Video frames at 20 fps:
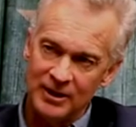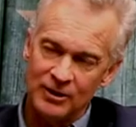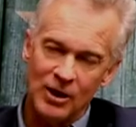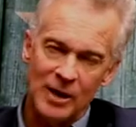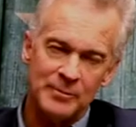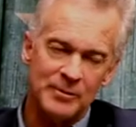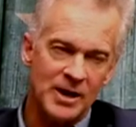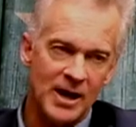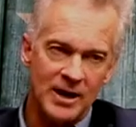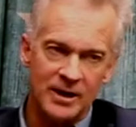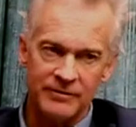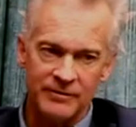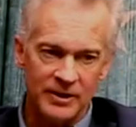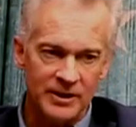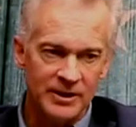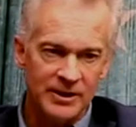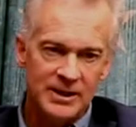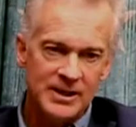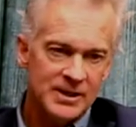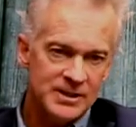You know, I'm kind of
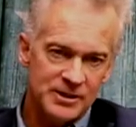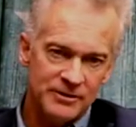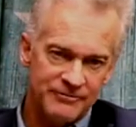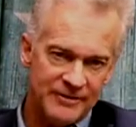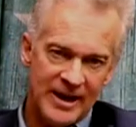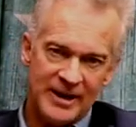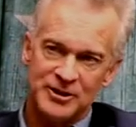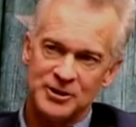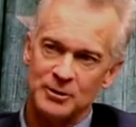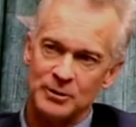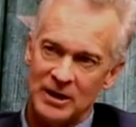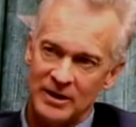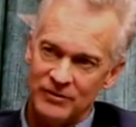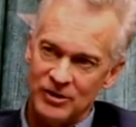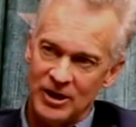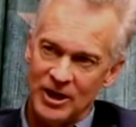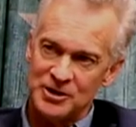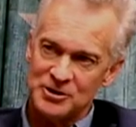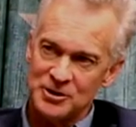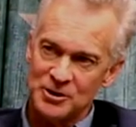the de facto
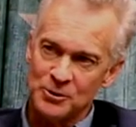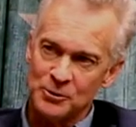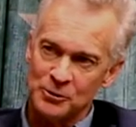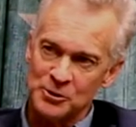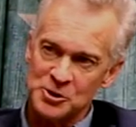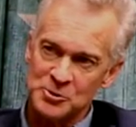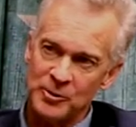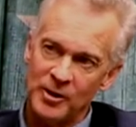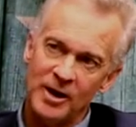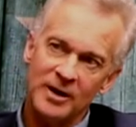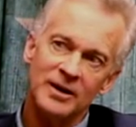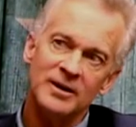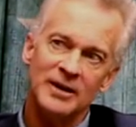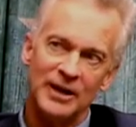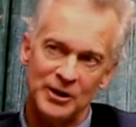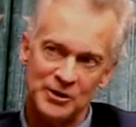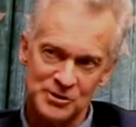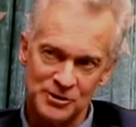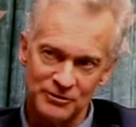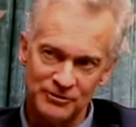aviation correspondent.
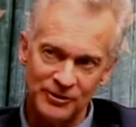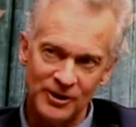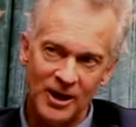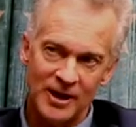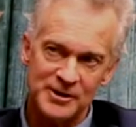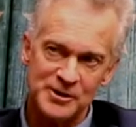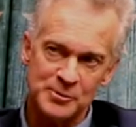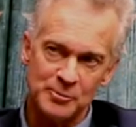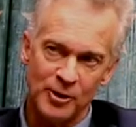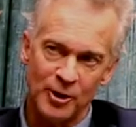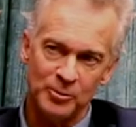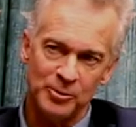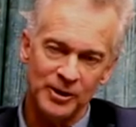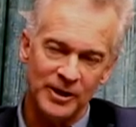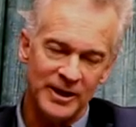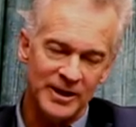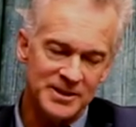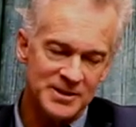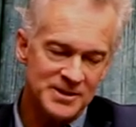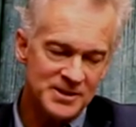I used to fly small
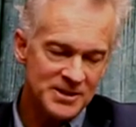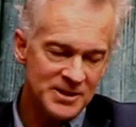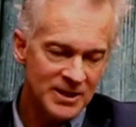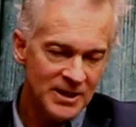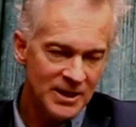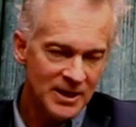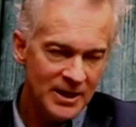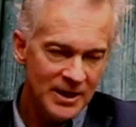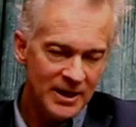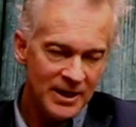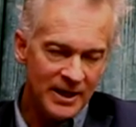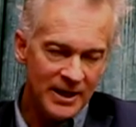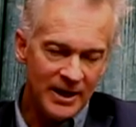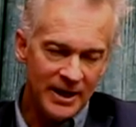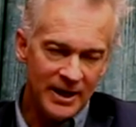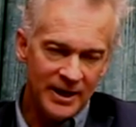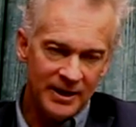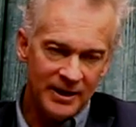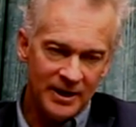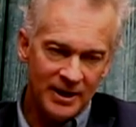planes.
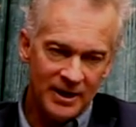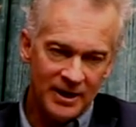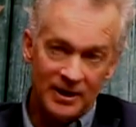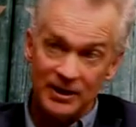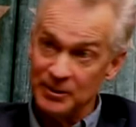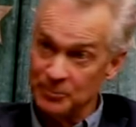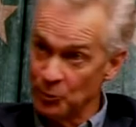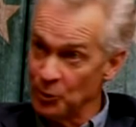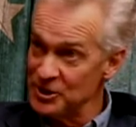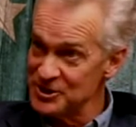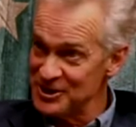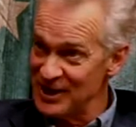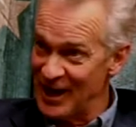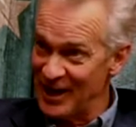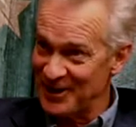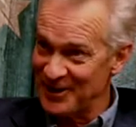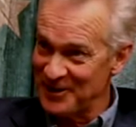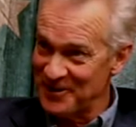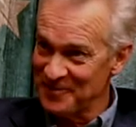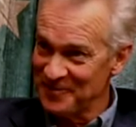And uh, in Boise,
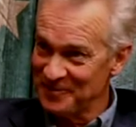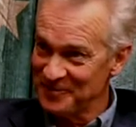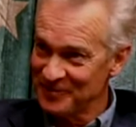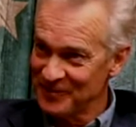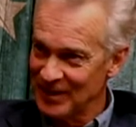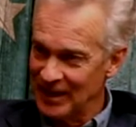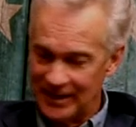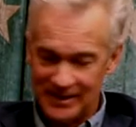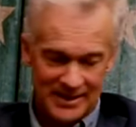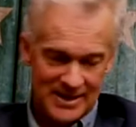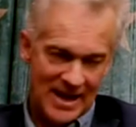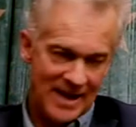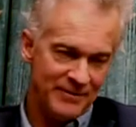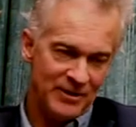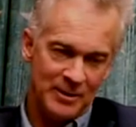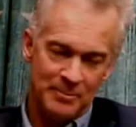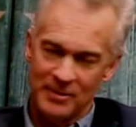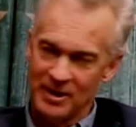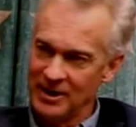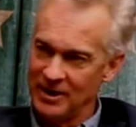Idaho, nice. I didn't have
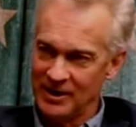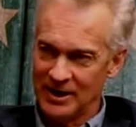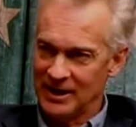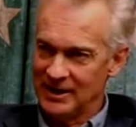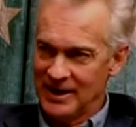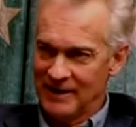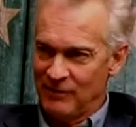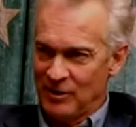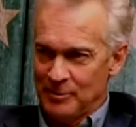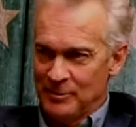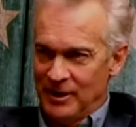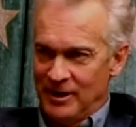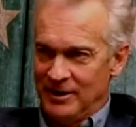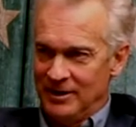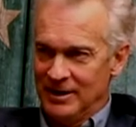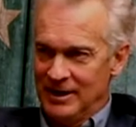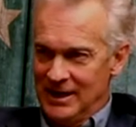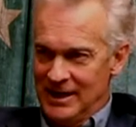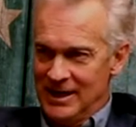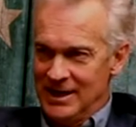any money. I didn't have any money
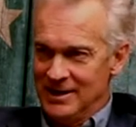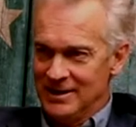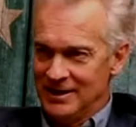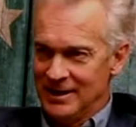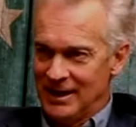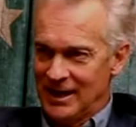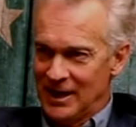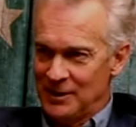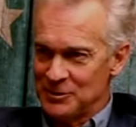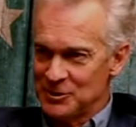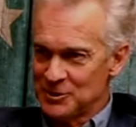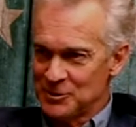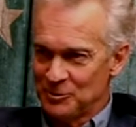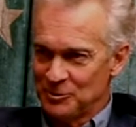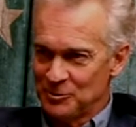to eat, and I was.